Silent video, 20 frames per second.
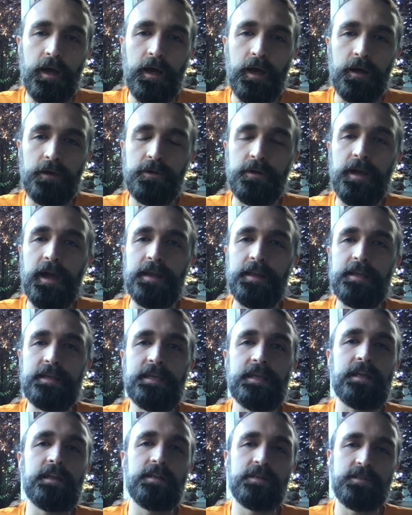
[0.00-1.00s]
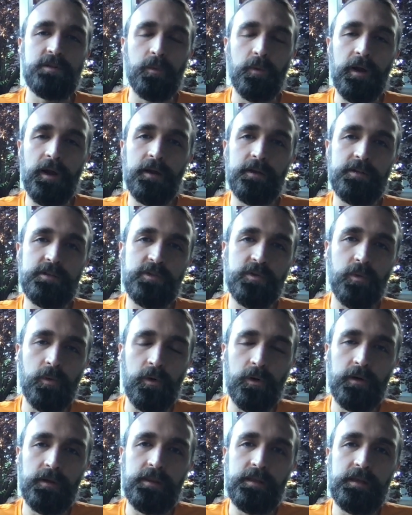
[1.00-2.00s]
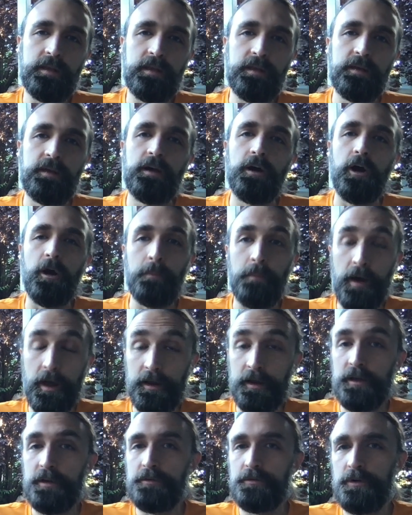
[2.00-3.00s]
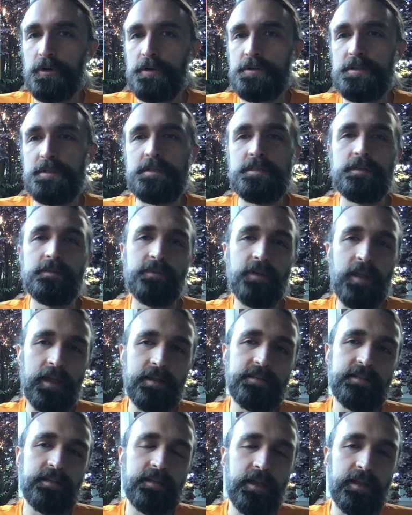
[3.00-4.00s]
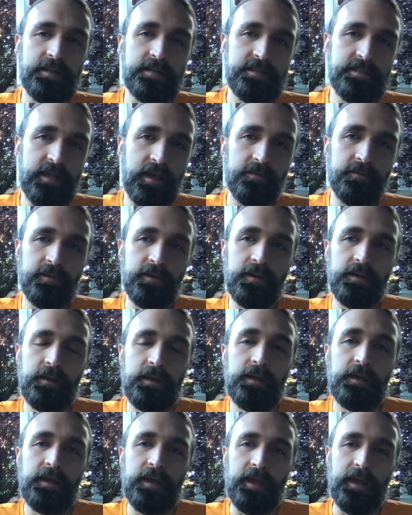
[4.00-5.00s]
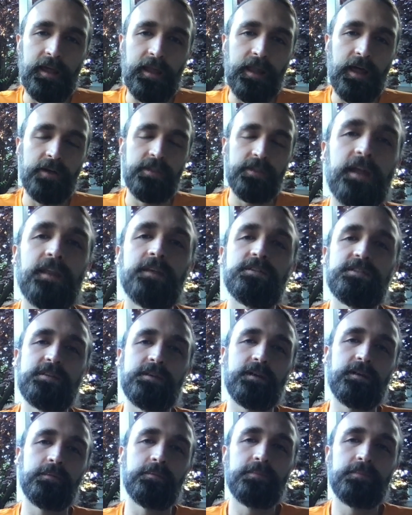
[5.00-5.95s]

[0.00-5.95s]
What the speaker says: who kind of keyed his awareness toward the harmonic convergence of 1987 and how is the